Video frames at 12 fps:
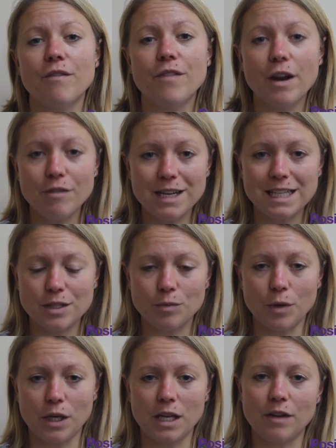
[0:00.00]
Very little
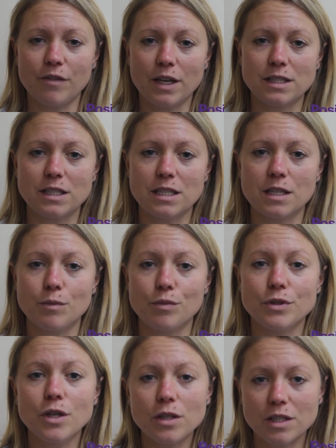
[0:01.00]
money invested in
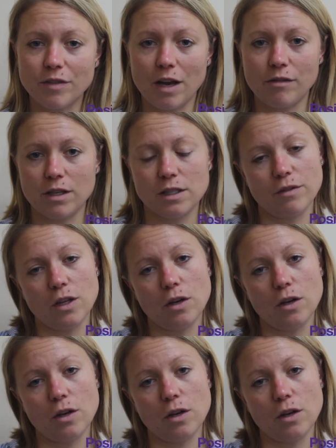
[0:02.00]
productive areas of the